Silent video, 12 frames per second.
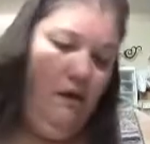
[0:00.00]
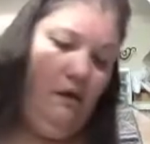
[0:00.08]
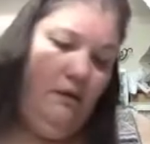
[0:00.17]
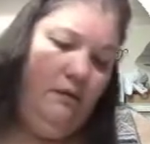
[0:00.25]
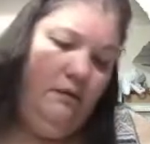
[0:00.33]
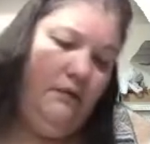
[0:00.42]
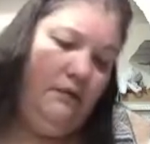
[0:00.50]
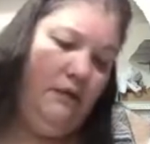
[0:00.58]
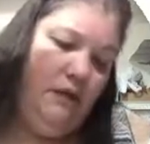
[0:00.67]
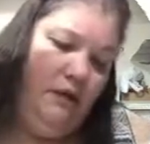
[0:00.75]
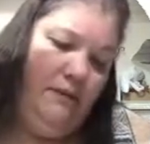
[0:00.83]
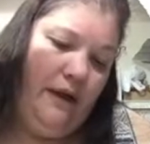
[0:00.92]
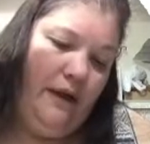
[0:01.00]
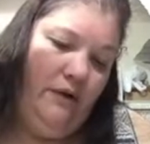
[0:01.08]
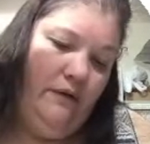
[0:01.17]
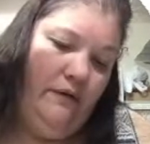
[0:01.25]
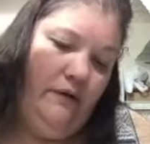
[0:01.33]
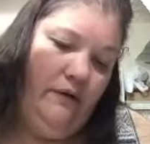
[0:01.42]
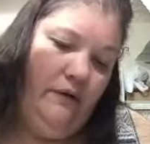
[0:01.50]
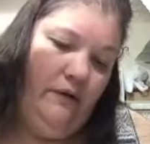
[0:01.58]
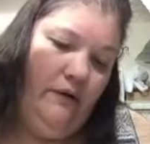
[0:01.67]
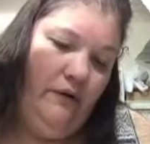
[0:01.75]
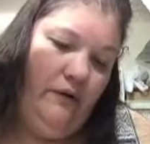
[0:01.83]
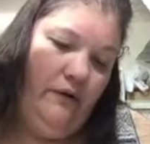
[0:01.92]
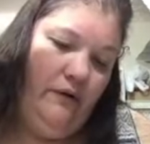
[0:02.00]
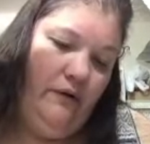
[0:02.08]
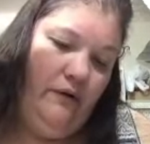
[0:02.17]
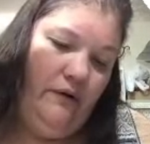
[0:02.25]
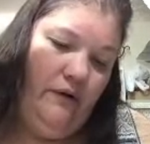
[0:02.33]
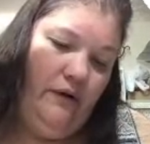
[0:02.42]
And I'm just going to go back over her